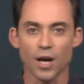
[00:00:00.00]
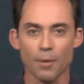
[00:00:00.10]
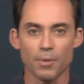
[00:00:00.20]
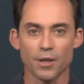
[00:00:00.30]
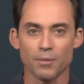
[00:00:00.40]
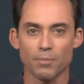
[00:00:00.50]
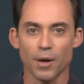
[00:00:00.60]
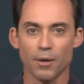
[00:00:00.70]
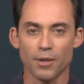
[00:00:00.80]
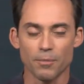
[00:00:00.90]
cup and
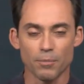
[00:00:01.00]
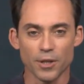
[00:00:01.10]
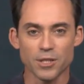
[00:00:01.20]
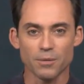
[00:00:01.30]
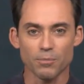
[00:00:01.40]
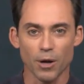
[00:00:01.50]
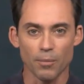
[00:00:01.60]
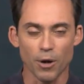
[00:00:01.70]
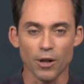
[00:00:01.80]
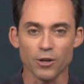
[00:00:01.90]
the ballistic
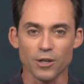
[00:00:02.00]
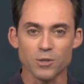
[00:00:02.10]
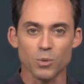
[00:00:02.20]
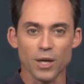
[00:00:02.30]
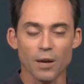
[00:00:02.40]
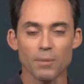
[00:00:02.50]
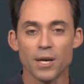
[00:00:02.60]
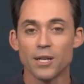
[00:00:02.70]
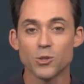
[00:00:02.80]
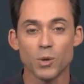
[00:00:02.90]
ball are going to swing up,
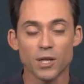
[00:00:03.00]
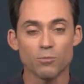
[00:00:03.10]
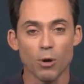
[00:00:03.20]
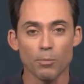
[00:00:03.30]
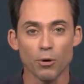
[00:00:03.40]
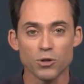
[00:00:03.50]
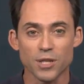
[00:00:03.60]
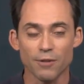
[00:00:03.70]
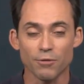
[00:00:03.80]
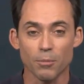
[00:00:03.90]
so we can approach
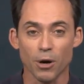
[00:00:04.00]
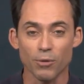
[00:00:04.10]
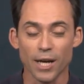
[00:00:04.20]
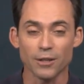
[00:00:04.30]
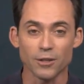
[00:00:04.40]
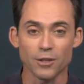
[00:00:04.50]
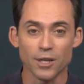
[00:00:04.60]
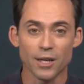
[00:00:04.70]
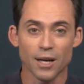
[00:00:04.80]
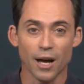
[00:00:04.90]
that from our regular
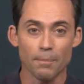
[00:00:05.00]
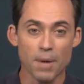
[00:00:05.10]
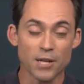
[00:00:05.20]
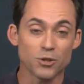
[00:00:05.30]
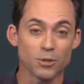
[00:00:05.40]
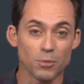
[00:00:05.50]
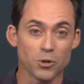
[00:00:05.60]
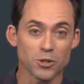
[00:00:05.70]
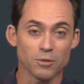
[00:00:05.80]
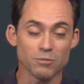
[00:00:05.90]
pendulum
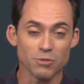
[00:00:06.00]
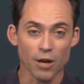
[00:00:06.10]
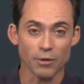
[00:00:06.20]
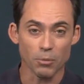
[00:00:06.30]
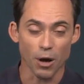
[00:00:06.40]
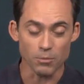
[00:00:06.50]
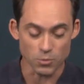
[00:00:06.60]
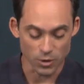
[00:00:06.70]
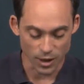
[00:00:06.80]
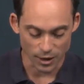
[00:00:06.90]
motion solving problems.
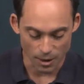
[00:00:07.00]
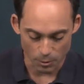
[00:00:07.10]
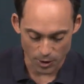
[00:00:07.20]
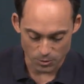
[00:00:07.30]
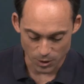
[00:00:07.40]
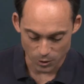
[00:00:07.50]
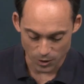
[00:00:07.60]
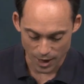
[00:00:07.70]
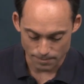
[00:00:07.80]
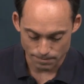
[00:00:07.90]
We'll look at a couple ways we can
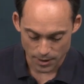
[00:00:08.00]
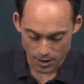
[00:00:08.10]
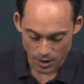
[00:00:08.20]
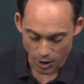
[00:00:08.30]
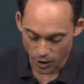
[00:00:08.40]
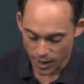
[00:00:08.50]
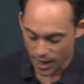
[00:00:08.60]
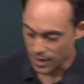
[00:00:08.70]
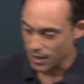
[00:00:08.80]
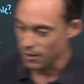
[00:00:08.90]
do that. All right,
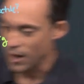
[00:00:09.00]
and then